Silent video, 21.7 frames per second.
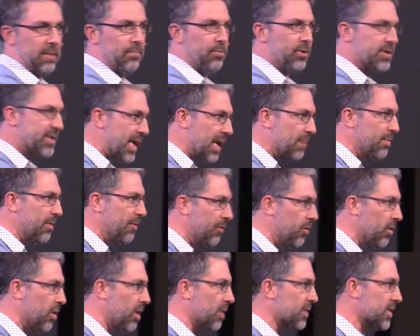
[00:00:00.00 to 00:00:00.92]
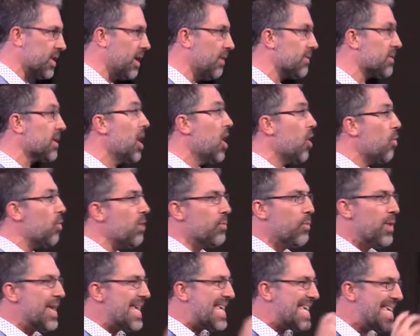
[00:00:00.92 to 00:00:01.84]
uh, presented before ourselves. We're,
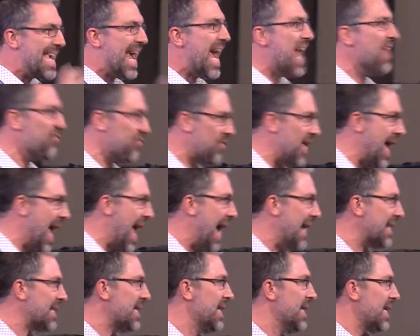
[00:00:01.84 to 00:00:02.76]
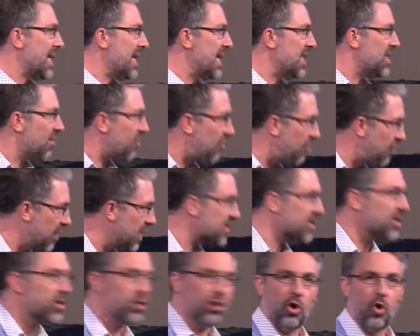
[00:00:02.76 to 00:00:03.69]
we get that in the
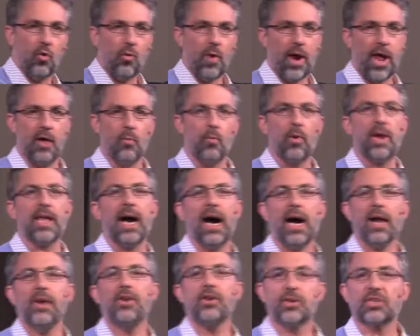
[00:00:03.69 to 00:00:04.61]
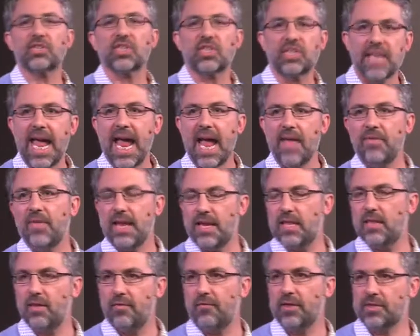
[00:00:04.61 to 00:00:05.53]
physical realm. We understand that
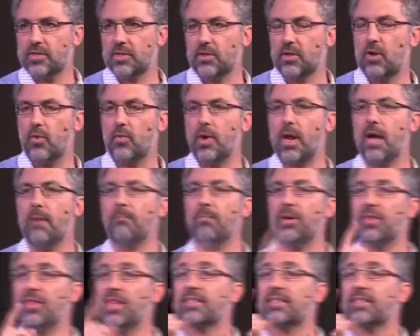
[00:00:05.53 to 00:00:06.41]
in the physical realm. But